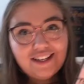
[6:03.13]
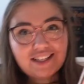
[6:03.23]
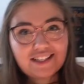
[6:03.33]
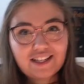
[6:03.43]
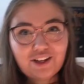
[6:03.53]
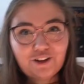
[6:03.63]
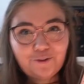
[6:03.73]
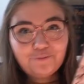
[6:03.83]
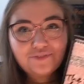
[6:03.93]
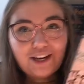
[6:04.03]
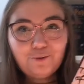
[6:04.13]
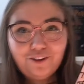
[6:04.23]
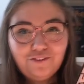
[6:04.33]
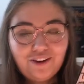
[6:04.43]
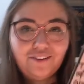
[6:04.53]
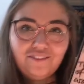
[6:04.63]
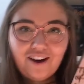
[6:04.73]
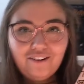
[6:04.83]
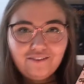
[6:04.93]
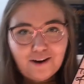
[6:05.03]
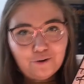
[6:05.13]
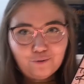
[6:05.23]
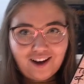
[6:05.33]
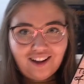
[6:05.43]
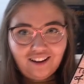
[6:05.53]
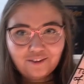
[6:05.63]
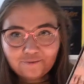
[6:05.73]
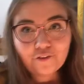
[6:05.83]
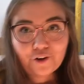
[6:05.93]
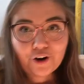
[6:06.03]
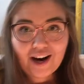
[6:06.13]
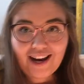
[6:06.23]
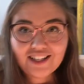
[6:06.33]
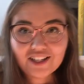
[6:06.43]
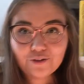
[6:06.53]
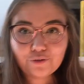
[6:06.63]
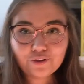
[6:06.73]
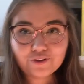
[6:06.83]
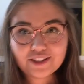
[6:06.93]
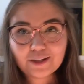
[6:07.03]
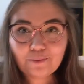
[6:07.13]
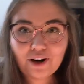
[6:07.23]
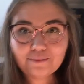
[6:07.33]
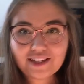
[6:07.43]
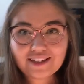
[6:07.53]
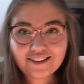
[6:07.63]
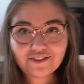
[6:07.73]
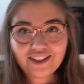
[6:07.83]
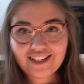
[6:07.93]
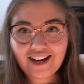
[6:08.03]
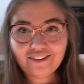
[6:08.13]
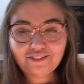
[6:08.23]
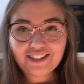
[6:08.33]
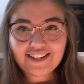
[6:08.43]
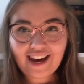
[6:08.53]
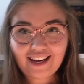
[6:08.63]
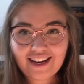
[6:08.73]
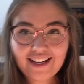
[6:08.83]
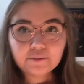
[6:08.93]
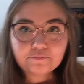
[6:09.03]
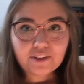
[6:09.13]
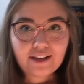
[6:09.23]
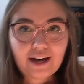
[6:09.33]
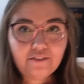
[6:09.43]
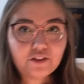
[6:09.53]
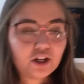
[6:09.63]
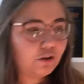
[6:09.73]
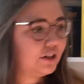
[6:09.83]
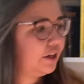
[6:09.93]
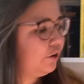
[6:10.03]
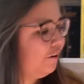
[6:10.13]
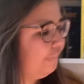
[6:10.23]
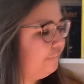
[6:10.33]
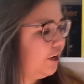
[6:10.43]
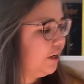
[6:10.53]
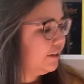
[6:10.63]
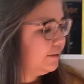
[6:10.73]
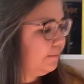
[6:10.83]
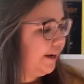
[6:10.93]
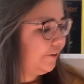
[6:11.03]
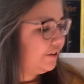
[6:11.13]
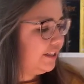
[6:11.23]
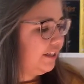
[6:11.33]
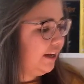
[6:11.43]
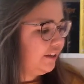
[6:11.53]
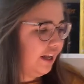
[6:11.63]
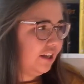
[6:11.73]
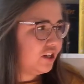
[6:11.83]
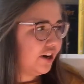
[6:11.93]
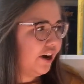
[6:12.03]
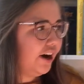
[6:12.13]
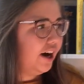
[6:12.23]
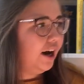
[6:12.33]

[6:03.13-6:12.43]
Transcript: so it would fit very, very well. For Ancient Runes, the prompt is to read a retelling, and I've chosen Vox by Christina Delcher,